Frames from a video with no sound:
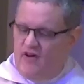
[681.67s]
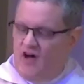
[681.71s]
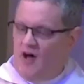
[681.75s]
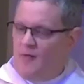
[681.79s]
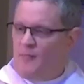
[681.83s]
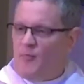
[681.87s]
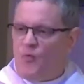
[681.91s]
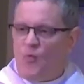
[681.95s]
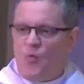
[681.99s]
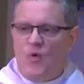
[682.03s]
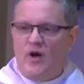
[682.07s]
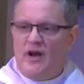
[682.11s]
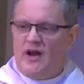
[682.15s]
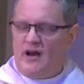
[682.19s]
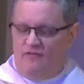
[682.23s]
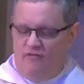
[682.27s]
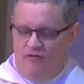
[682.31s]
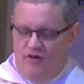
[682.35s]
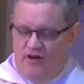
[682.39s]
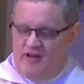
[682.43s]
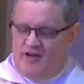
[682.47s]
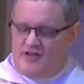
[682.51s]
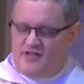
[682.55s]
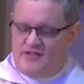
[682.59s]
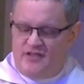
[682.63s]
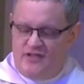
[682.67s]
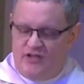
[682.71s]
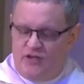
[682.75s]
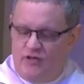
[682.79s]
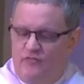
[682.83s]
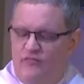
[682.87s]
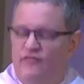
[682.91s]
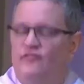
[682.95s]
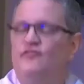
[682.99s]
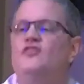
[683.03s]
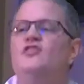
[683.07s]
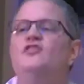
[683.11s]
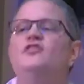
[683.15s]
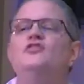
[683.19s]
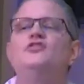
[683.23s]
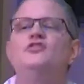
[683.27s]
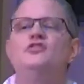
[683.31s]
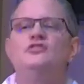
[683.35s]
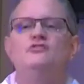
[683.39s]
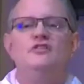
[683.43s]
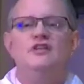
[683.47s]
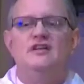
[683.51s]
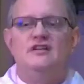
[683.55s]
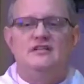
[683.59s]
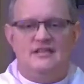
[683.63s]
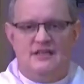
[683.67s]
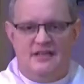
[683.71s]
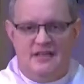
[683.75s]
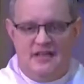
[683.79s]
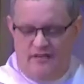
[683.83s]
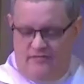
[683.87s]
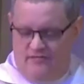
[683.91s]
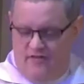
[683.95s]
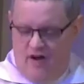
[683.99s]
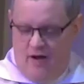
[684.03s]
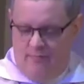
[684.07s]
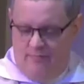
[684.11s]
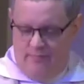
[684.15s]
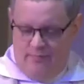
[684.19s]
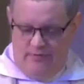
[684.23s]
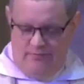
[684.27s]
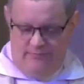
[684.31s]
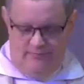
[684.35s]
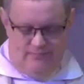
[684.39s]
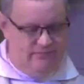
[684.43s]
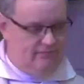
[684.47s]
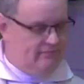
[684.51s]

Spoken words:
up whatever it is that you feel you need to give up,